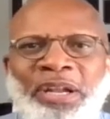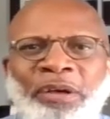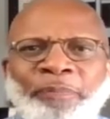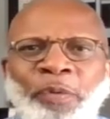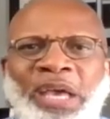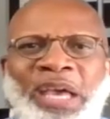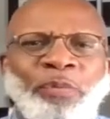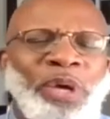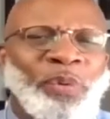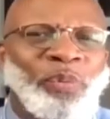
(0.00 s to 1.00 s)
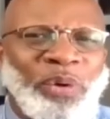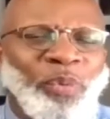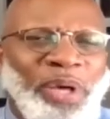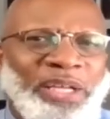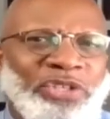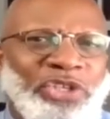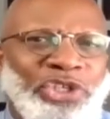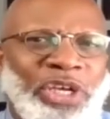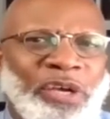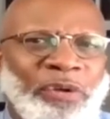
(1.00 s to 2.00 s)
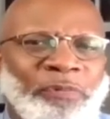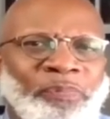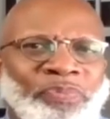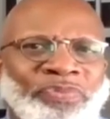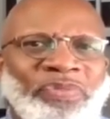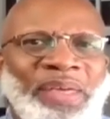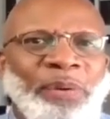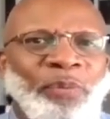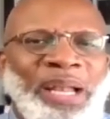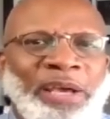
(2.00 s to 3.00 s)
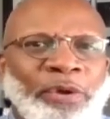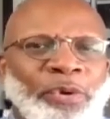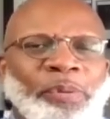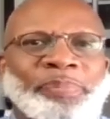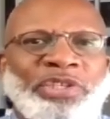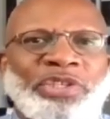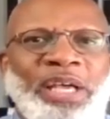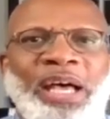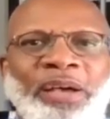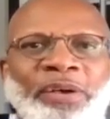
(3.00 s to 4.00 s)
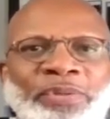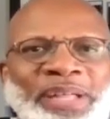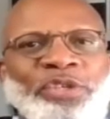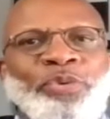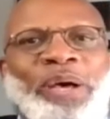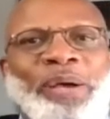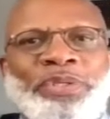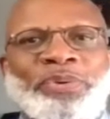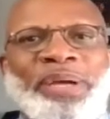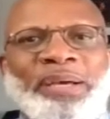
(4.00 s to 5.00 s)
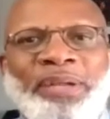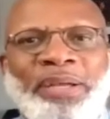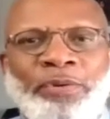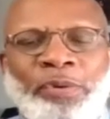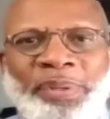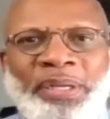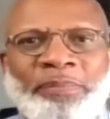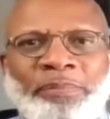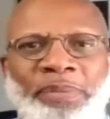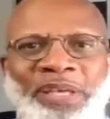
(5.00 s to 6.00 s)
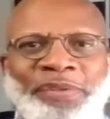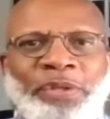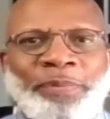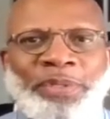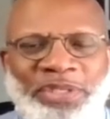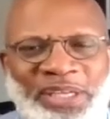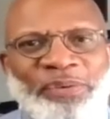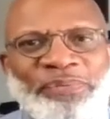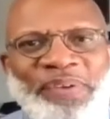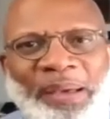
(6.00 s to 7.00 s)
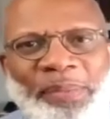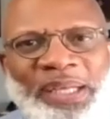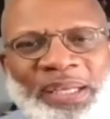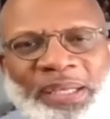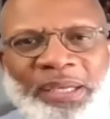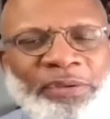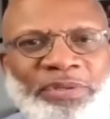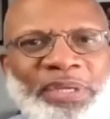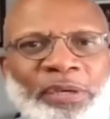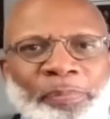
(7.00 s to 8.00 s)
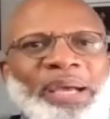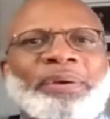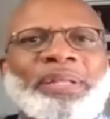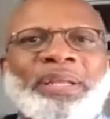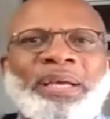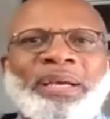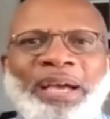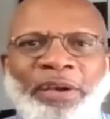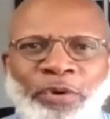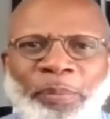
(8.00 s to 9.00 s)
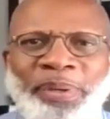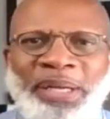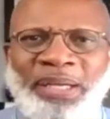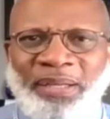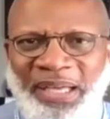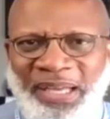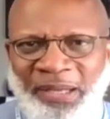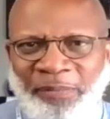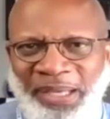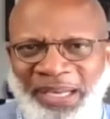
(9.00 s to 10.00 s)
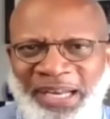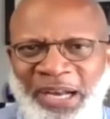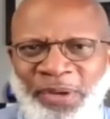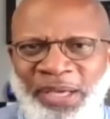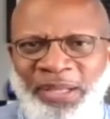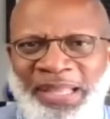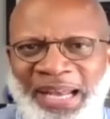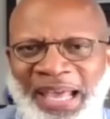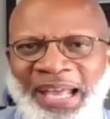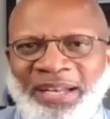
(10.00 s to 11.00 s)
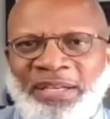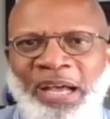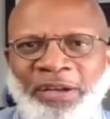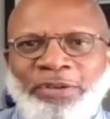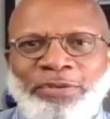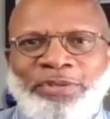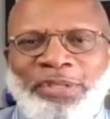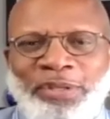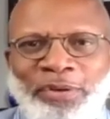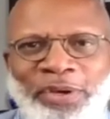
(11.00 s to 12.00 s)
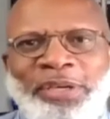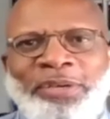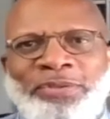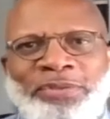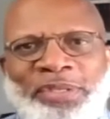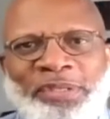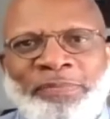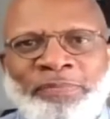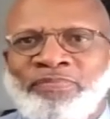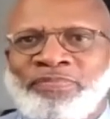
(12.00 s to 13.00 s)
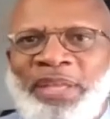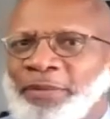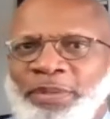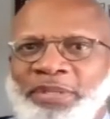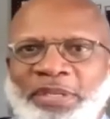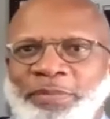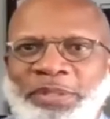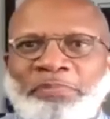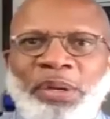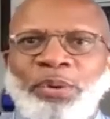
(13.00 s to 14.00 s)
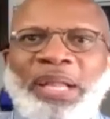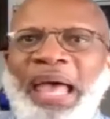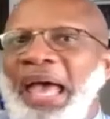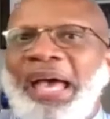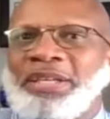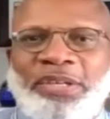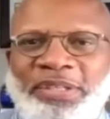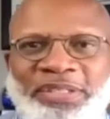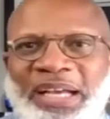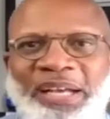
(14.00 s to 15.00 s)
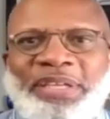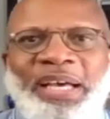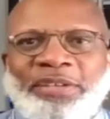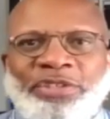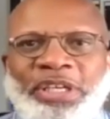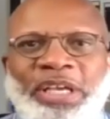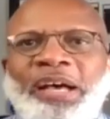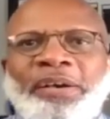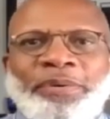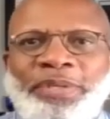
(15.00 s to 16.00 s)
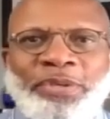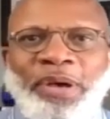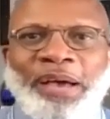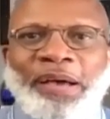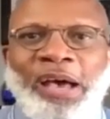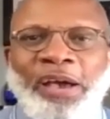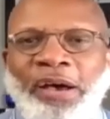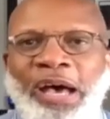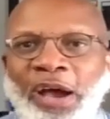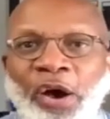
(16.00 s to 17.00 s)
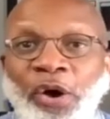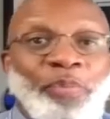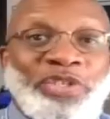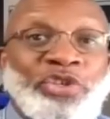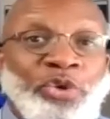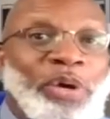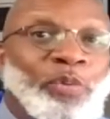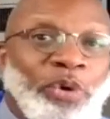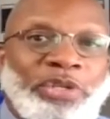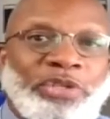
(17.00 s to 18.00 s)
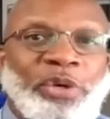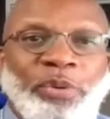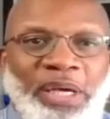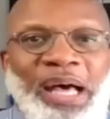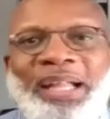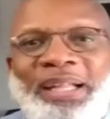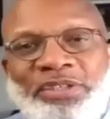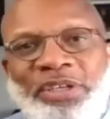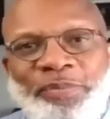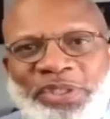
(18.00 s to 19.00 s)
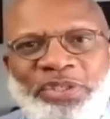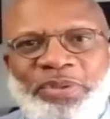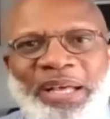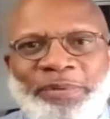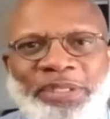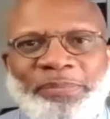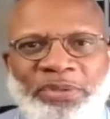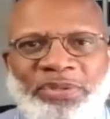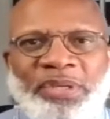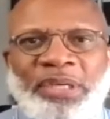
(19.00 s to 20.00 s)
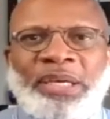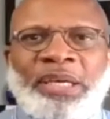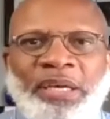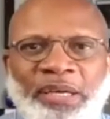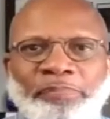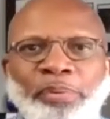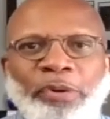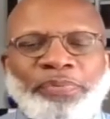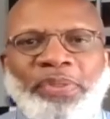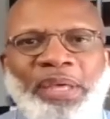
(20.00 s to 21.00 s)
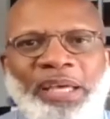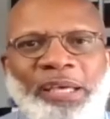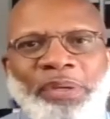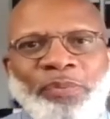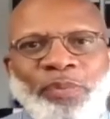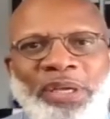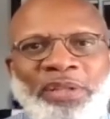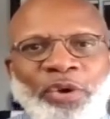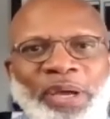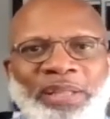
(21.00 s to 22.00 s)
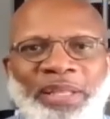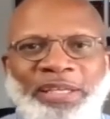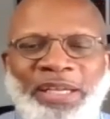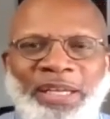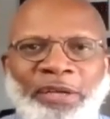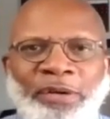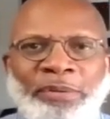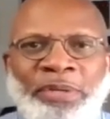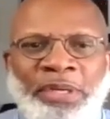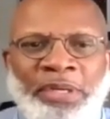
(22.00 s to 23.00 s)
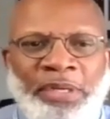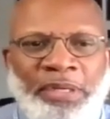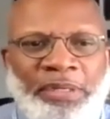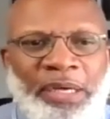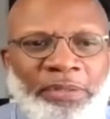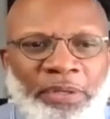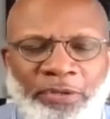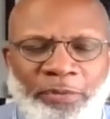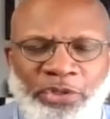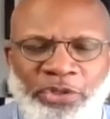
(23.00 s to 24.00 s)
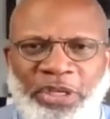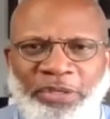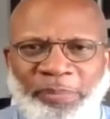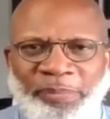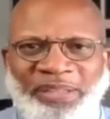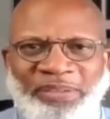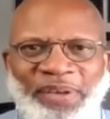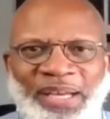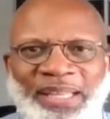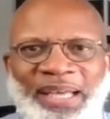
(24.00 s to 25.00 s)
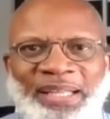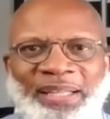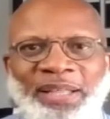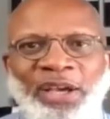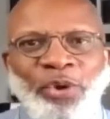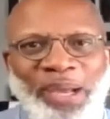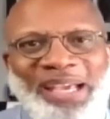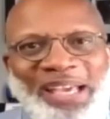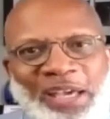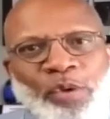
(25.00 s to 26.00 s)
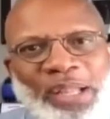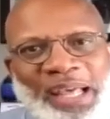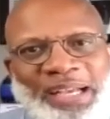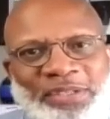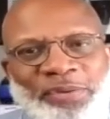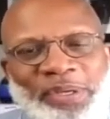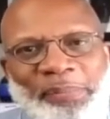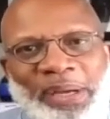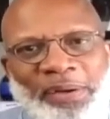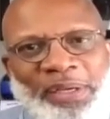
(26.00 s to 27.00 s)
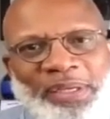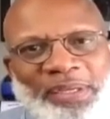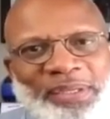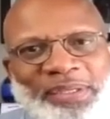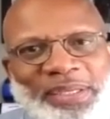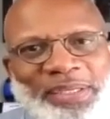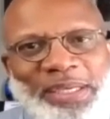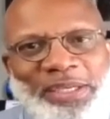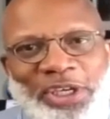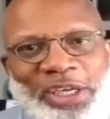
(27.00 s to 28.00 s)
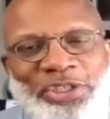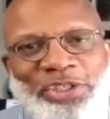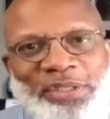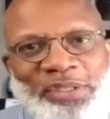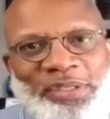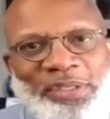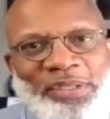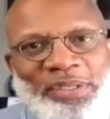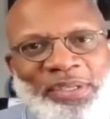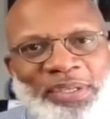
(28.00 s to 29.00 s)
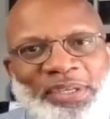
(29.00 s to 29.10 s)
You know, in, in one way to show that when I grew up in Chicago, that's who I was around. I grew up in a even though I was a single family, you know, single parent, I grew up in a in a in an area that had doctors and lawyers, and it was it was middle class on the south side of Chicago. And so I I, I always knew I wanted to go to college. I always knew that was the most important thing. But one of the great things that I know, Dr. Holmes, you talked about the fact that the great equalizer in America is education. Yeah.